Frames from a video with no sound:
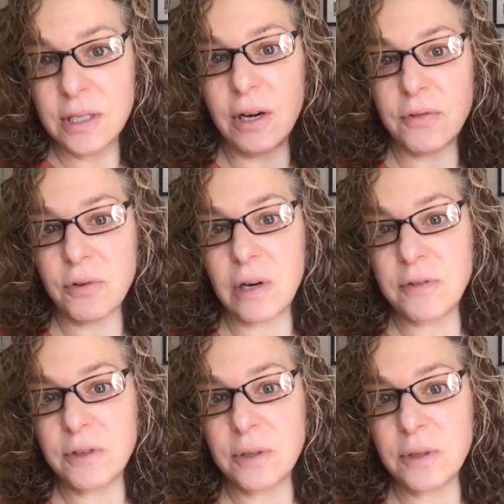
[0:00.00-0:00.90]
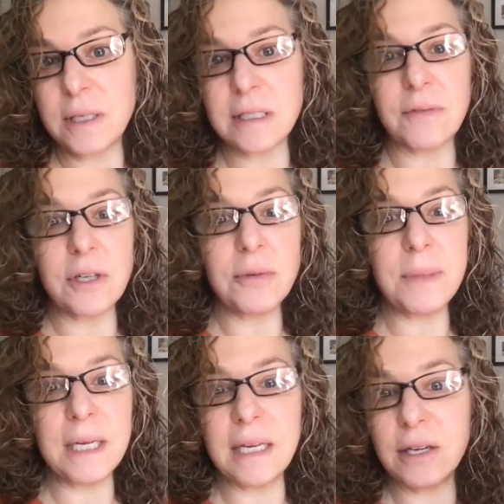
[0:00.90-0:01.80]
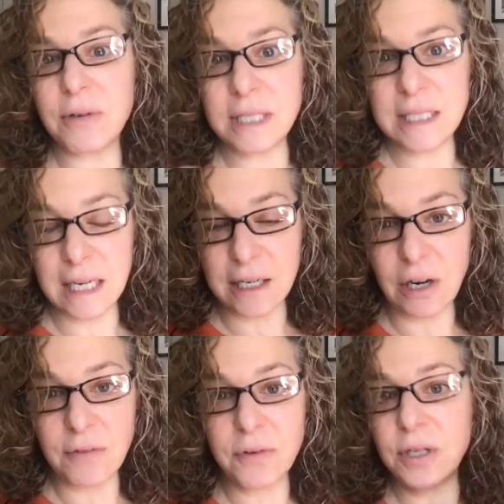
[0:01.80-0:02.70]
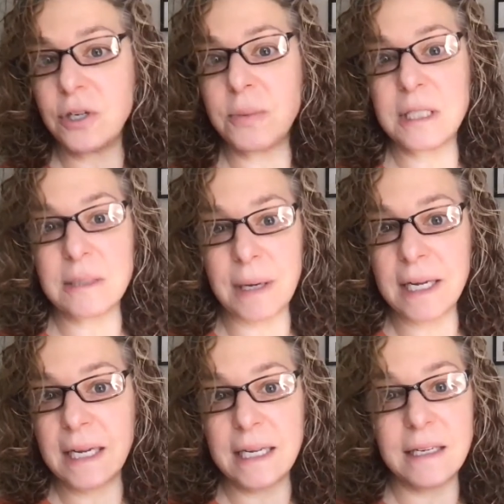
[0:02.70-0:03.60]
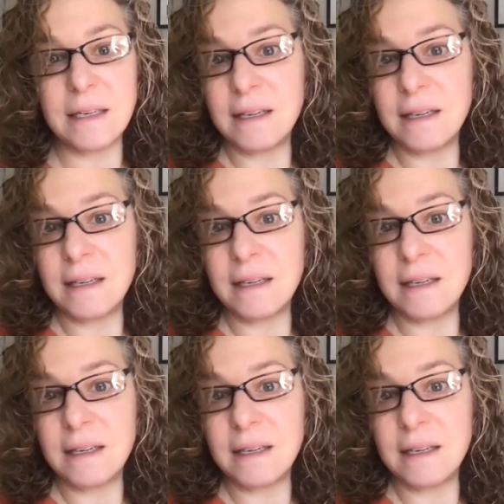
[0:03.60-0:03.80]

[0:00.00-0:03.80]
off their offer because if they're making a crazy high offer and nobody's buying it, it